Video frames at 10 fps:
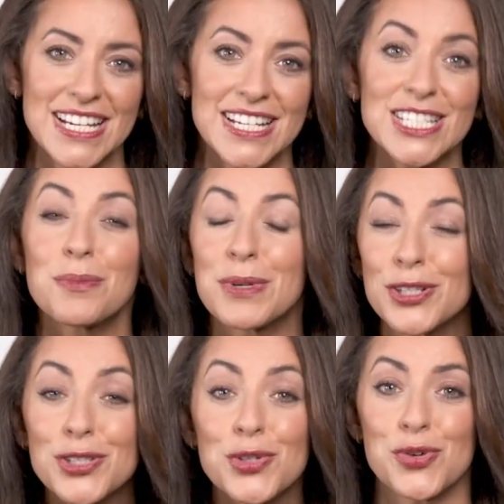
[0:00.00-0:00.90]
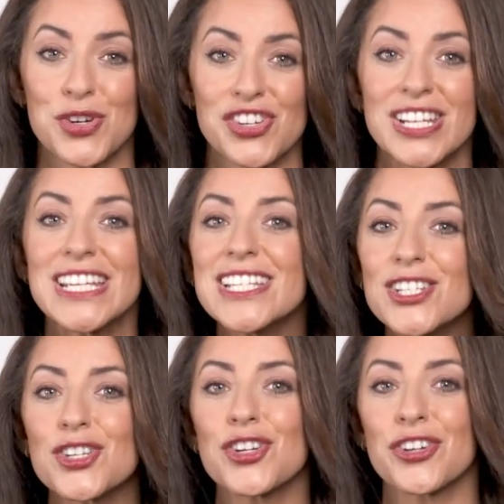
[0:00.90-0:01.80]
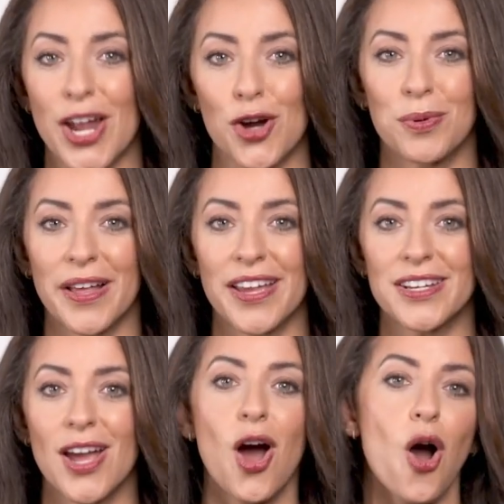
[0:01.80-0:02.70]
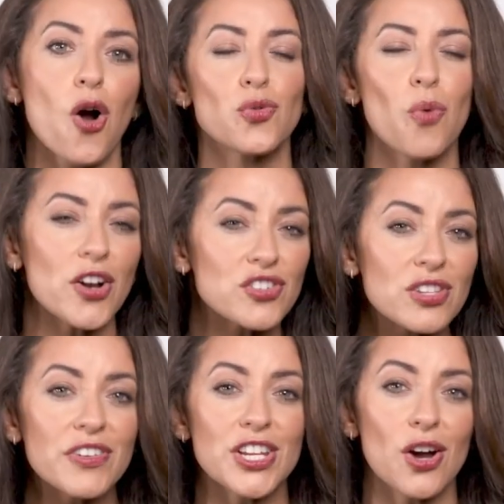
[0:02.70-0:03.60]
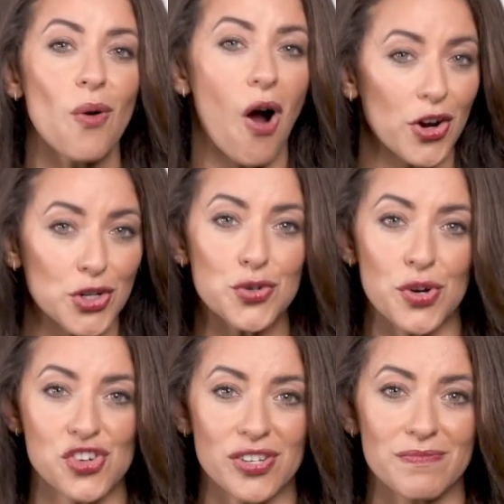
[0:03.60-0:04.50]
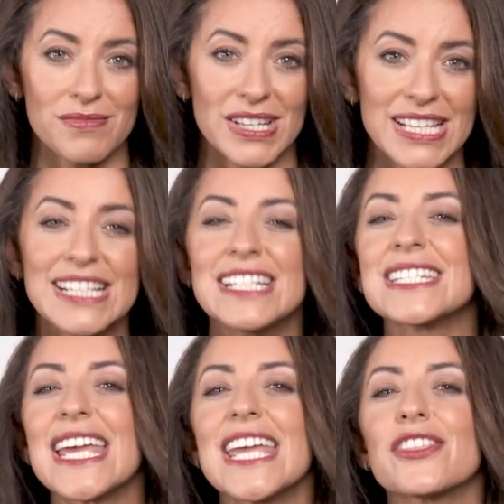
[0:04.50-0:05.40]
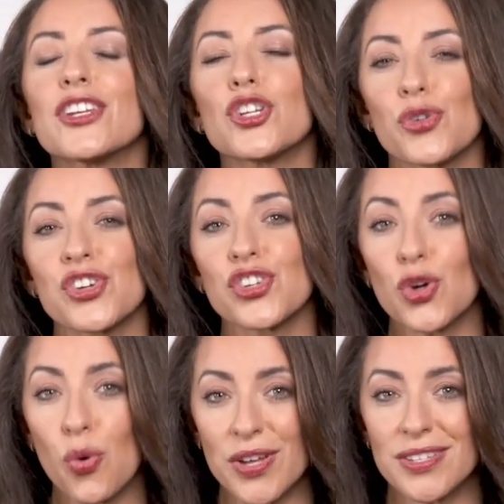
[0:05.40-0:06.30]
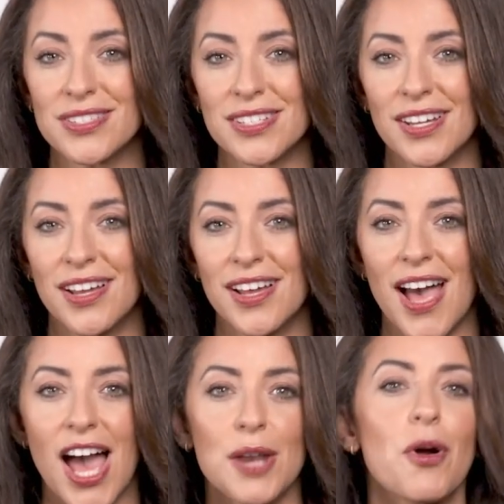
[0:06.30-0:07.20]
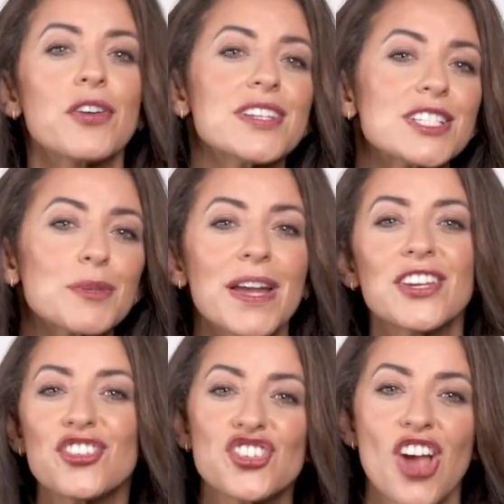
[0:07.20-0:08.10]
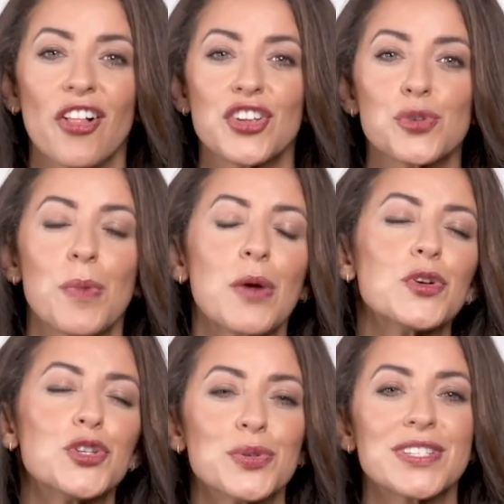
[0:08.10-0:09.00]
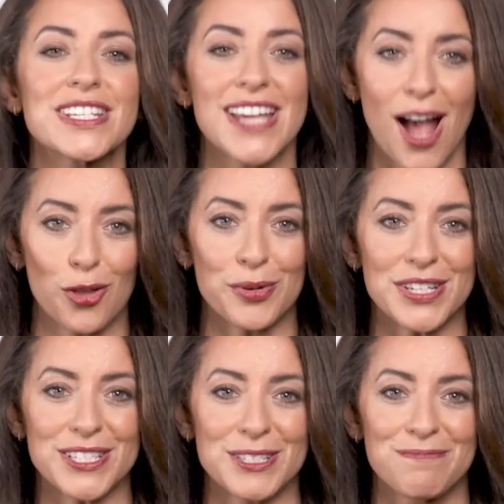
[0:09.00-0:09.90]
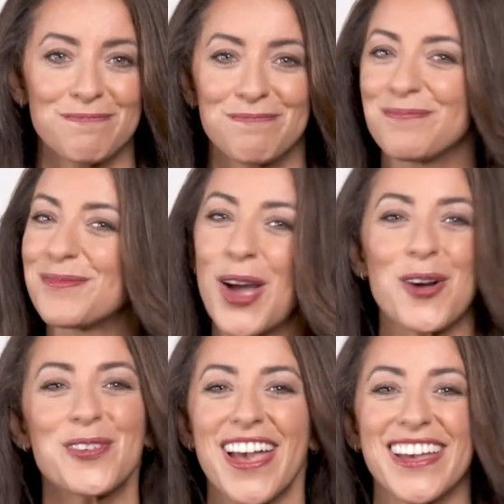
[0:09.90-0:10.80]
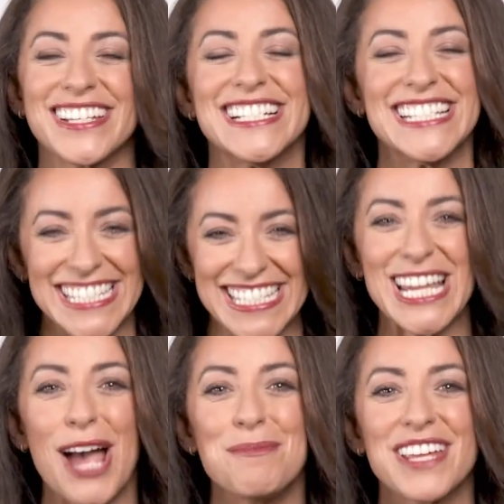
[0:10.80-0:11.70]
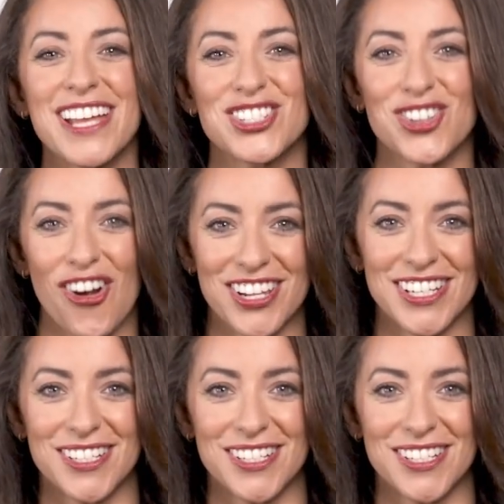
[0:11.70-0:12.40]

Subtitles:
To build nutrition into your care plan, watch the video on nutrition, take the nutrition quiz, and participate in the challenge by reducing calories. Okay, time to get started.